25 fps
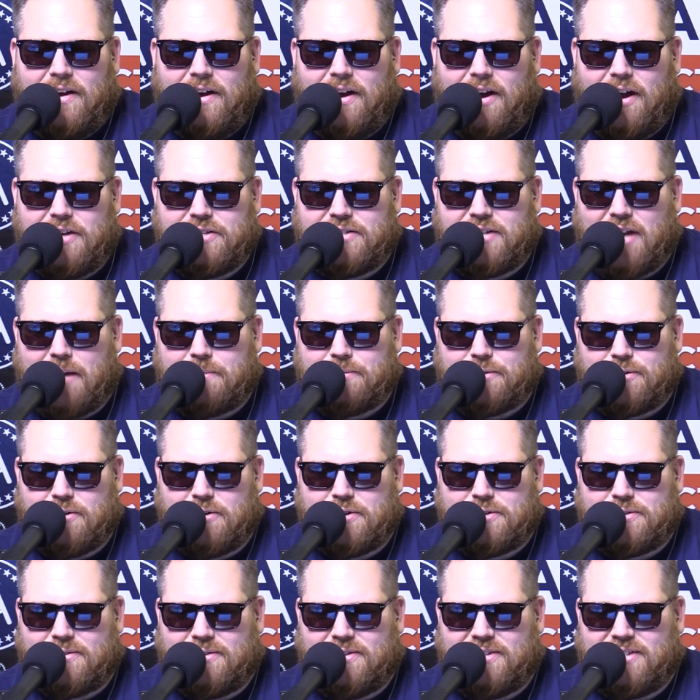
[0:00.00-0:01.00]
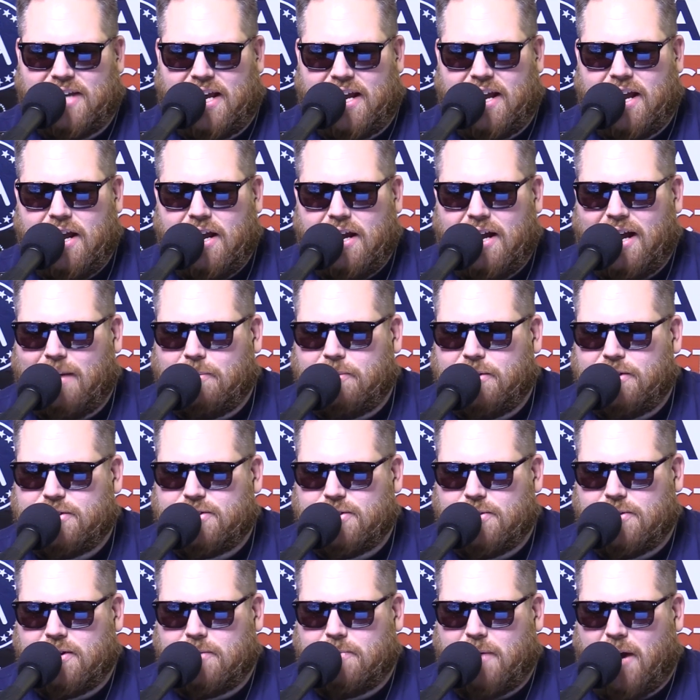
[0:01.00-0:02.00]
Our top stories for the day. I'm going to
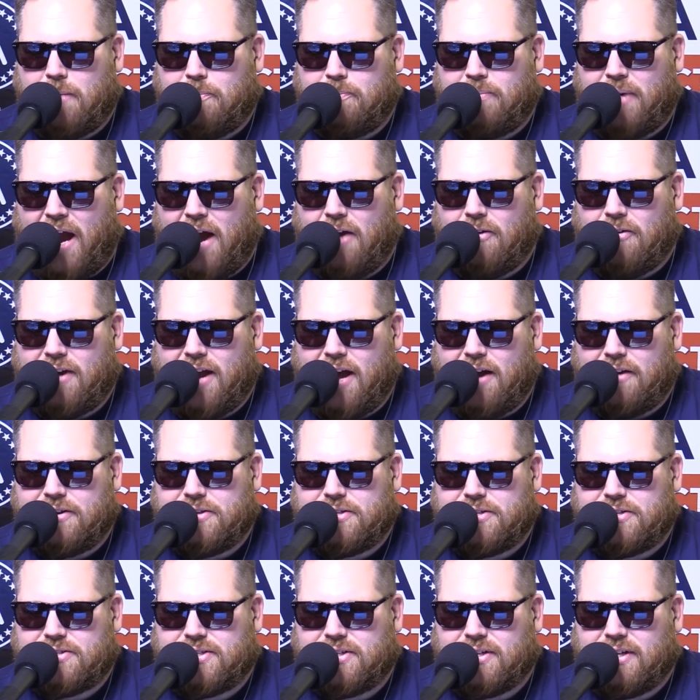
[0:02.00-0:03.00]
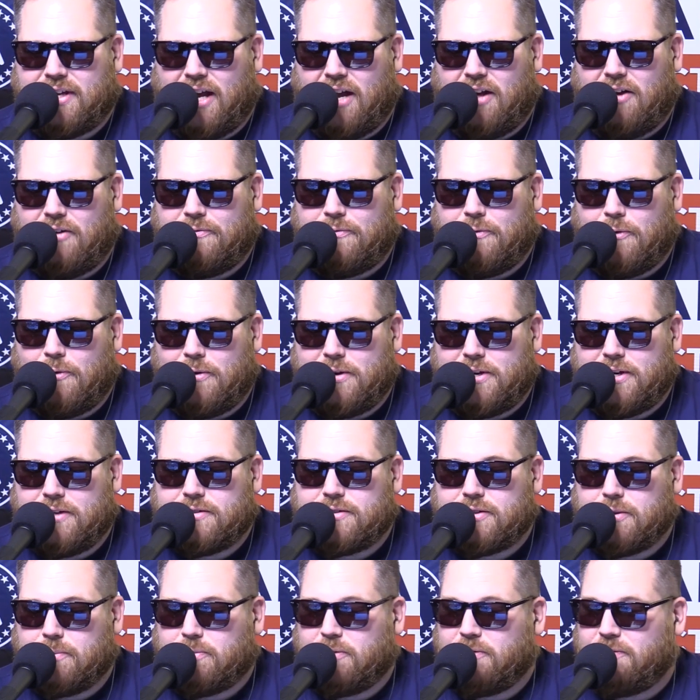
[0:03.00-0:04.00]
do one about power outages in California
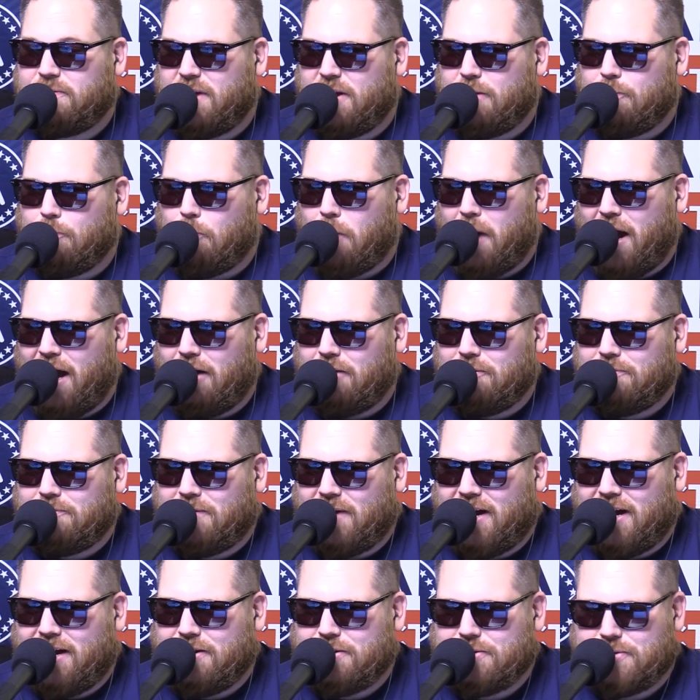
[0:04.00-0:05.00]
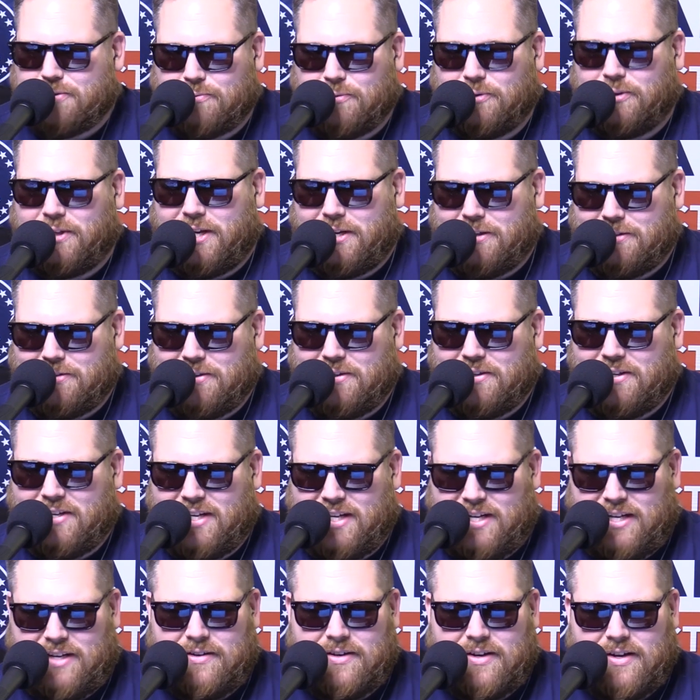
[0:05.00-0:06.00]
to prevent wildfires related to the
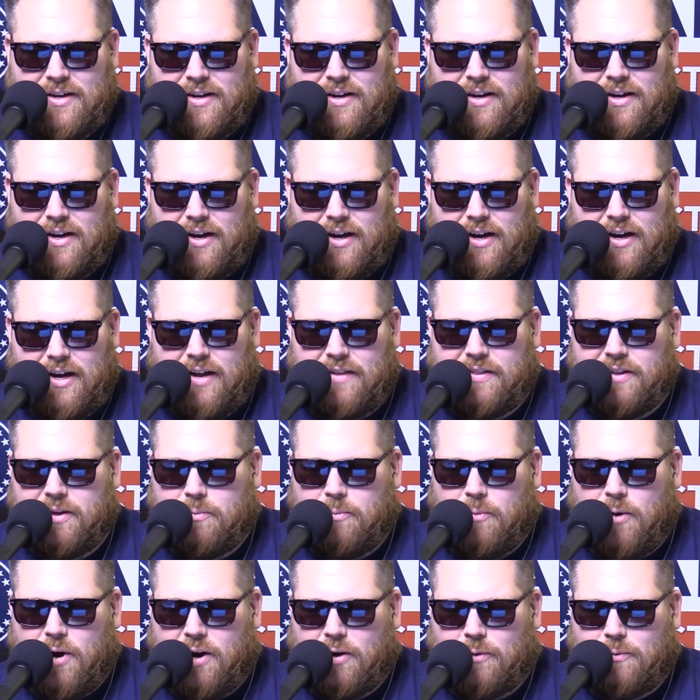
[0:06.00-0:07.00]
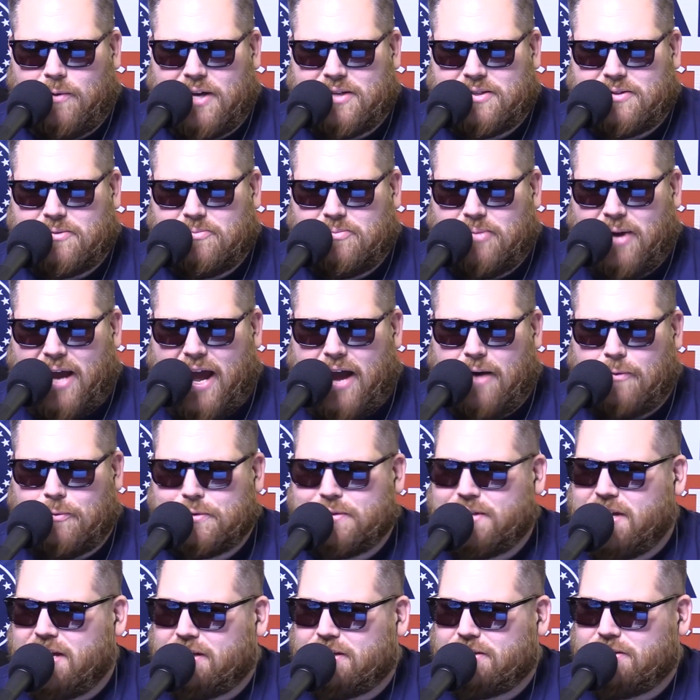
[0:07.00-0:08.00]
heat. And then Mark, Wes, and Pat
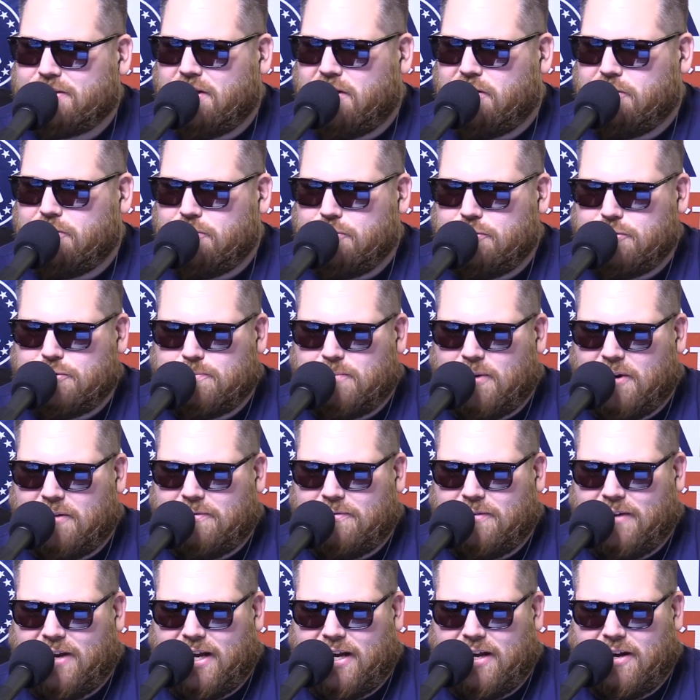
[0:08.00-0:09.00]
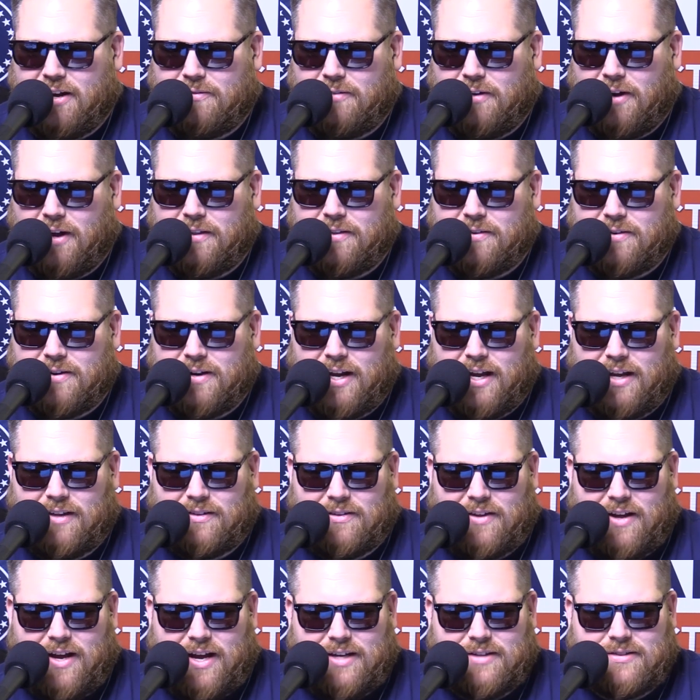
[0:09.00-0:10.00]
will take us on a news buffet of other
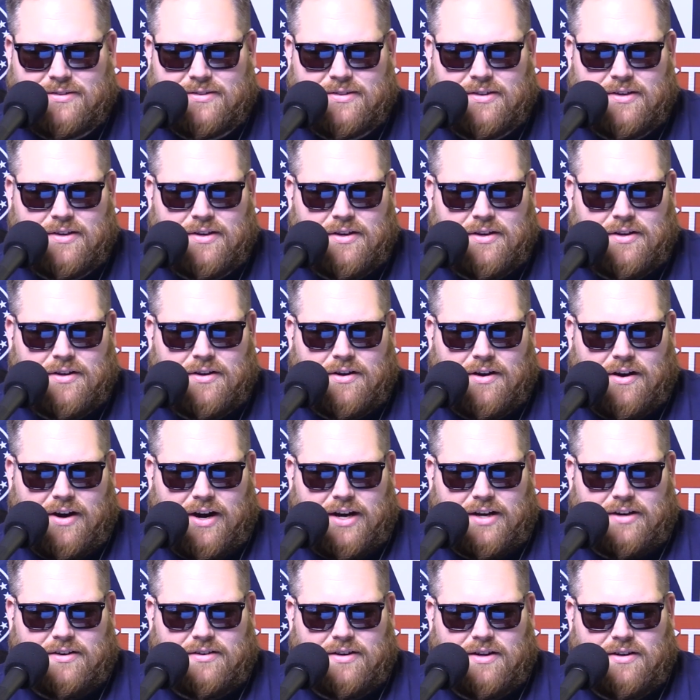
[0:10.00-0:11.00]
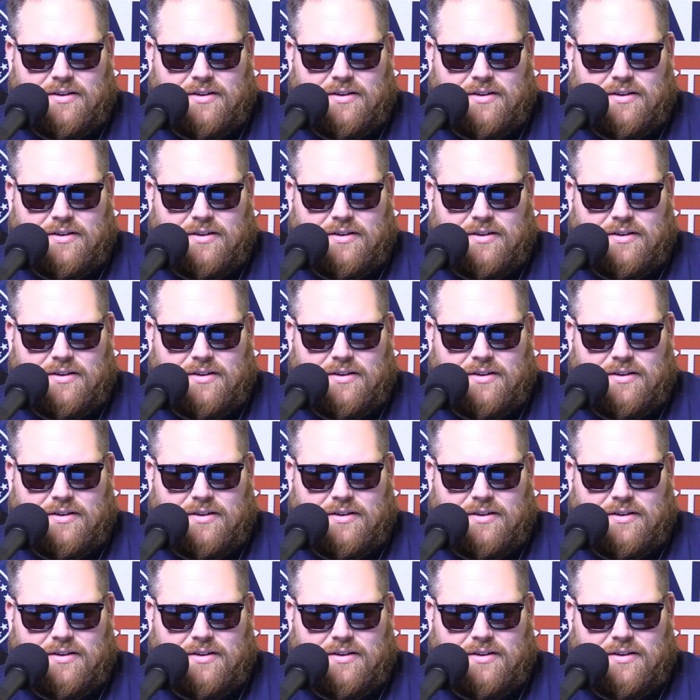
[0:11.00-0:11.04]
headlines. All right.